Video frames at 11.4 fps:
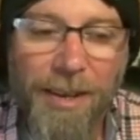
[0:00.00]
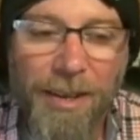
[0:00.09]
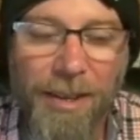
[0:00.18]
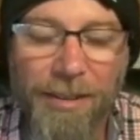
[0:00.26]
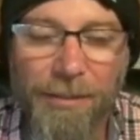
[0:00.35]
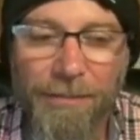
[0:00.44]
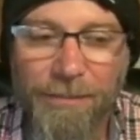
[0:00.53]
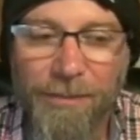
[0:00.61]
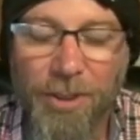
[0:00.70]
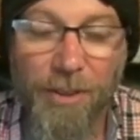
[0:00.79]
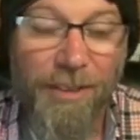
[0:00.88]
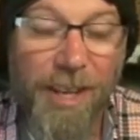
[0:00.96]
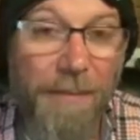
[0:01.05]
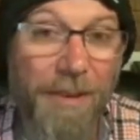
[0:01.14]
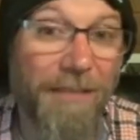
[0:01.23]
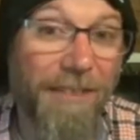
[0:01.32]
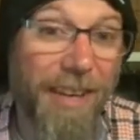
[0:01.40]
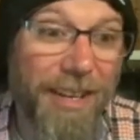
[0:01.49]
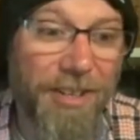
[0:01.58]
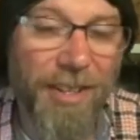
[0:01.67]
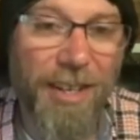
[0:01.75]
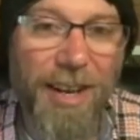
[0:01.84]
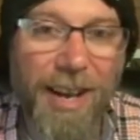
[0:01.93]
you know, sort of coming of age
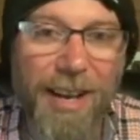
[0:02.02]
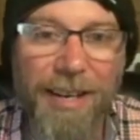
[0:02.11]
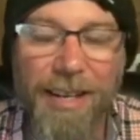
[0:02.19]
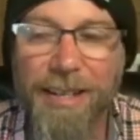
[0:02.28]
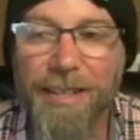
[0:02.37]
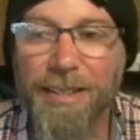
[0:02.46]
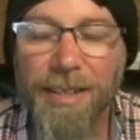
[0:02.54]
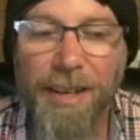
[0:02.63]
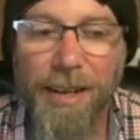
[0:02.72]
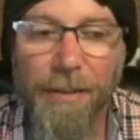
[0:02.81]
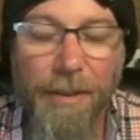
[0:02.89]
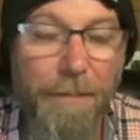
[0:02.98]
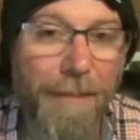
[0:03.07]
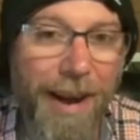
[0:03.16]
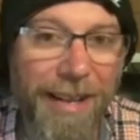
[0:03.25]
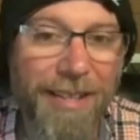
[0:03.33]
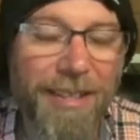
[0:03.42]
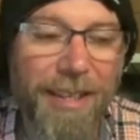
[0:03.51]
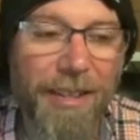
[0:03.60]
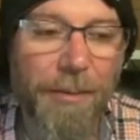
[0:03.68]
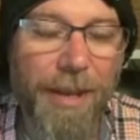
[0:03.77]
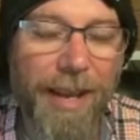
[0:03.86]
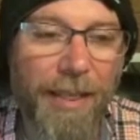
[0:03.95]
in the nineties, um, the mindset
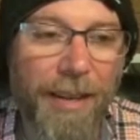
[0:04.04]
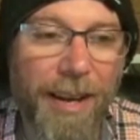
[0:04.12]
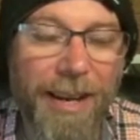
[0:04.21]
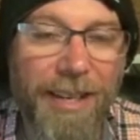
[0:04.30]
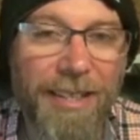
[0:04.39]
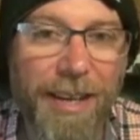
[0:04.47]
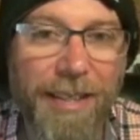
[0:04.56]
that we had in the nineties,